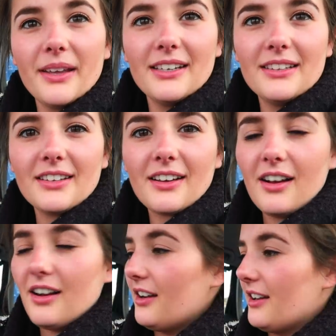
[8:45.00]
been in the
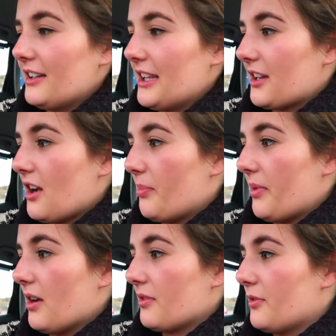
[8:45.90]
car
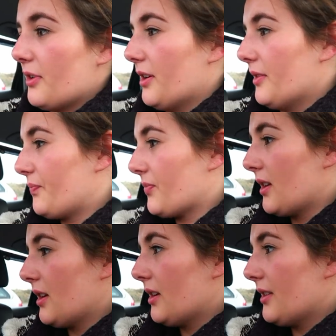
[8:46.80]
park for
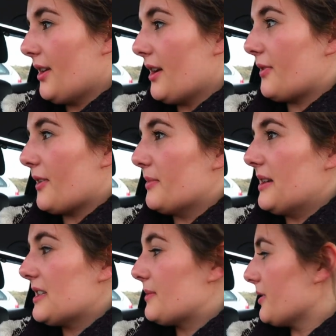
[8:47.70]
35
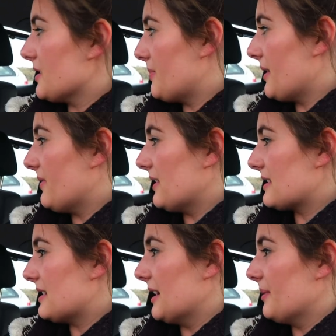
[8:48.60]
minutes because P fell
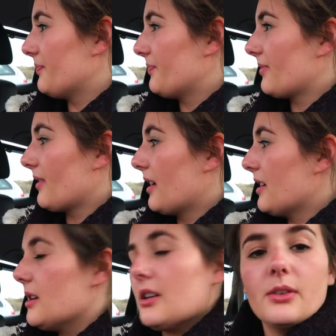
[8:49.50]
asleep.
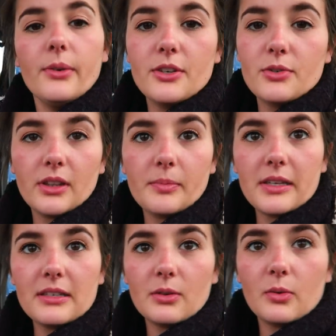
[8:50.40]
So I enjoyed the peace and